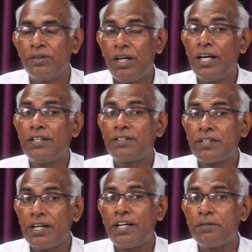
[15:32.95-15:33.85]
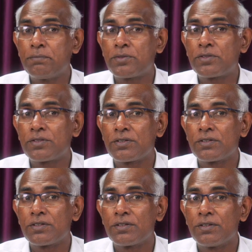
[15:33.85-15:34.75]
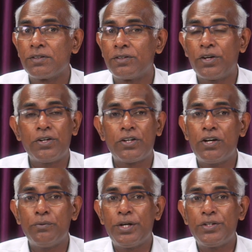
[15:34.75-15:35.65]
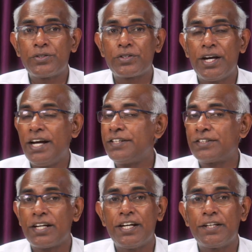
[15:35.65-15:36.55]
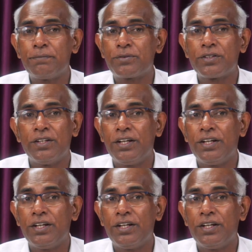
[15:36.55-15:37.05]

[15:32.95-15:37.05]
At times, not always, at times,